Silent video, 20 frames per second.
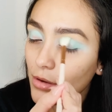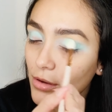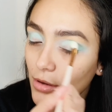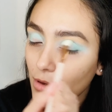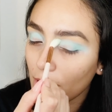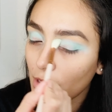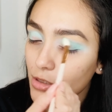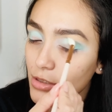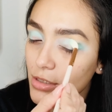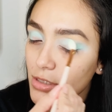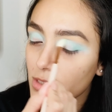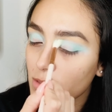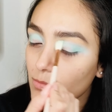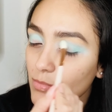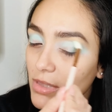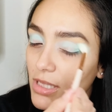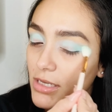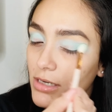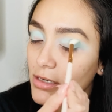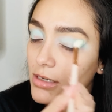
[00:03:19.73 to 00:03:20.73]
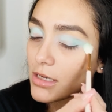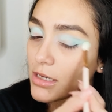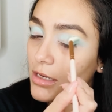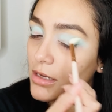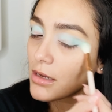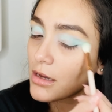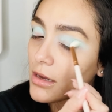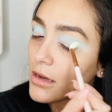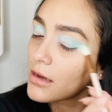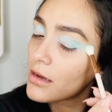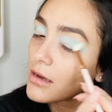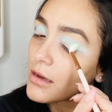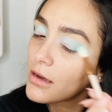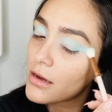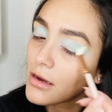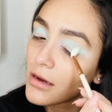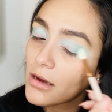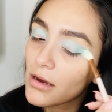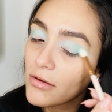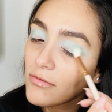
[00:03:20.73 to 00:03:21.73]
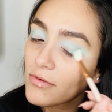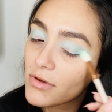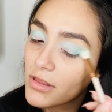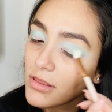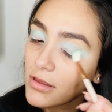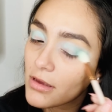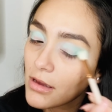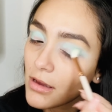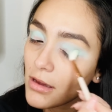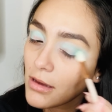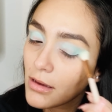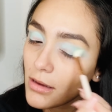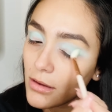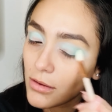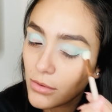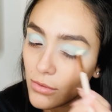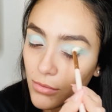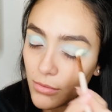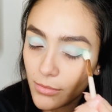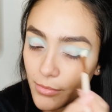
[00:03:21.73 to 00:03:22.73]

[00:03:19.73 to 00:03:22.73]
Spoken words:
and just blending everything out.